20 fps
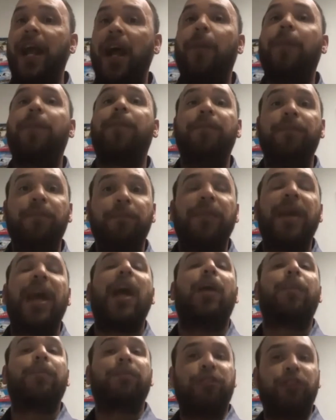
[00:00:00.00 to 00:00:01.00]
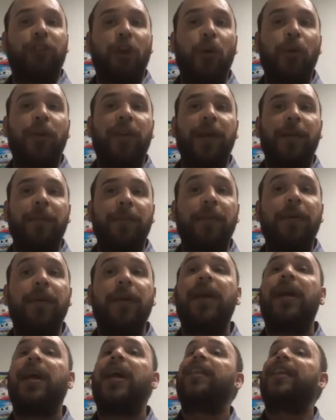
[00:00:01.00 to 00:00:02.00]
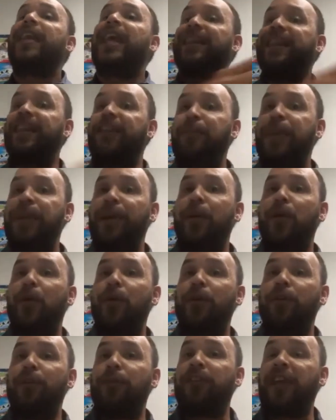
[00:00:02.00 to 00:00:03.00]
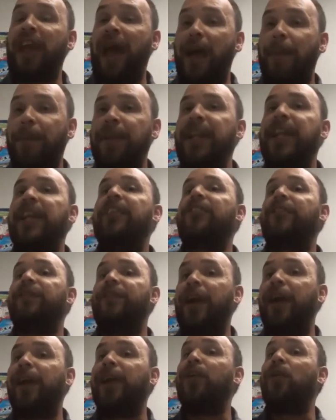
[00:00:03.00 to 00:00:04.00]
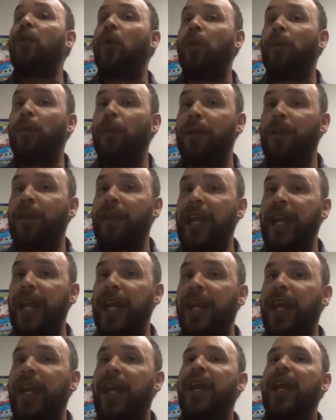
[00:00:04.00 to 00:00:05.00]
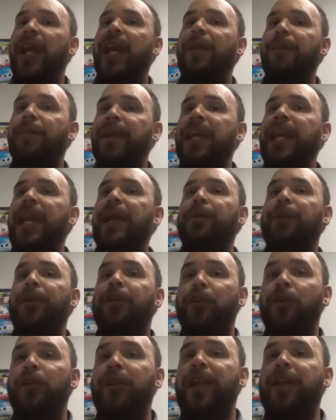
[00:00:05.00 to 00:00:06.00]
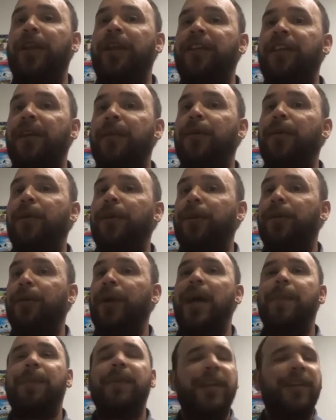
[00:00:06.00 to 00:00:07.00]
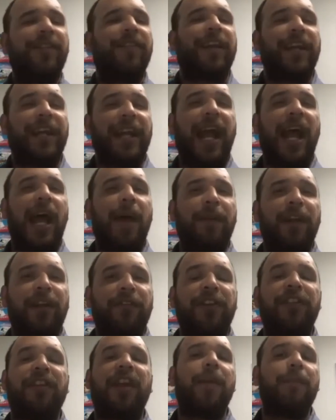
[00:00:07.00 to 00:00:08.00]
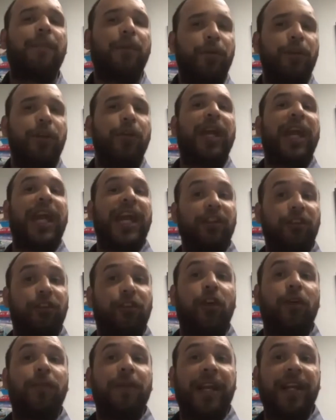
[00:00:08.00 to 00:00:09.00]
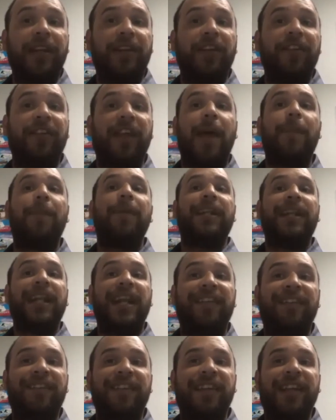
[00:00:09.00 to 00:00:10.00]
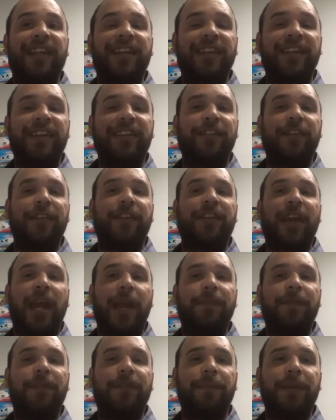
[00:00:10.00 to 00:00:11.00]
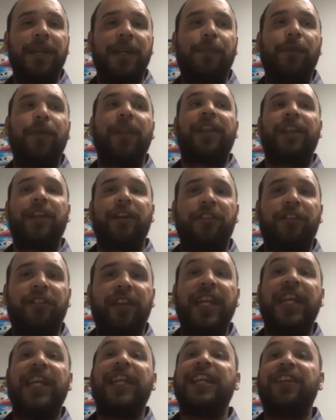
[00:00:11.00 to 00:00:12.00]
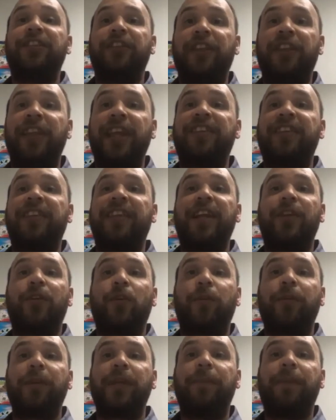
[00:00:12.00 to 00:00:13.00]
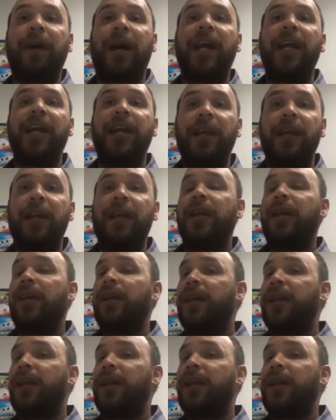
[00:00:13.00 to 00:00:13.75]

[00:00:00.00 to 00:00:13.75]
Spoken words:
kind of help show them that these bigger orders happen and it's a very normal thing. And being able to do that on a demo with a rep, and it's not going to happen every time, but when you can show them that it does happen and they see that these are the types of people that they're seeing and these are the things that they normally buy,